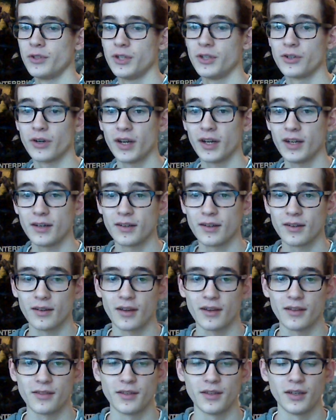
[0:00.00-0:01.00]
I
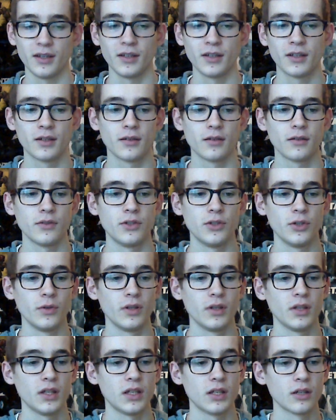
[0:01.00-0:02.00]
think doing the
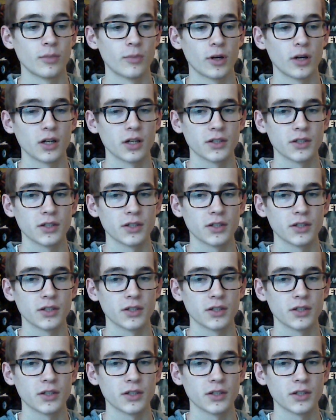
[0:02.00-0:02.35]
gearbox